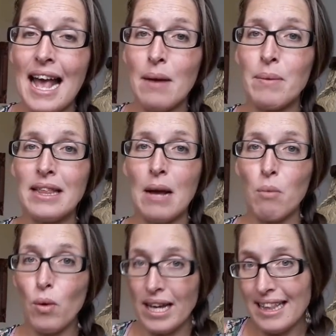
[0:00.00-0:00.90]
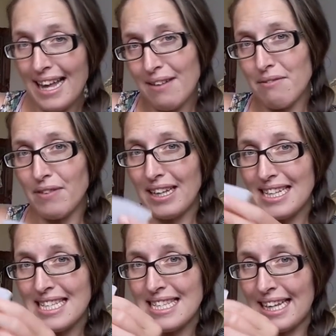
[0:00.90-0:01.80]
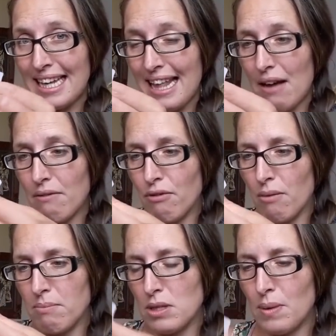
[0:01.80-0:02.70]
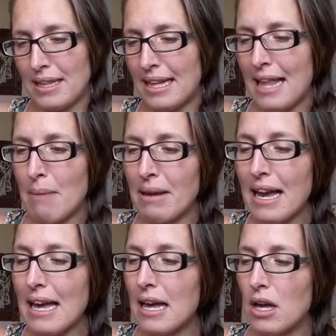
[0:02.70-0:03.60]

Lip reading: and when they're walking they can feel it sticking out from between their labia.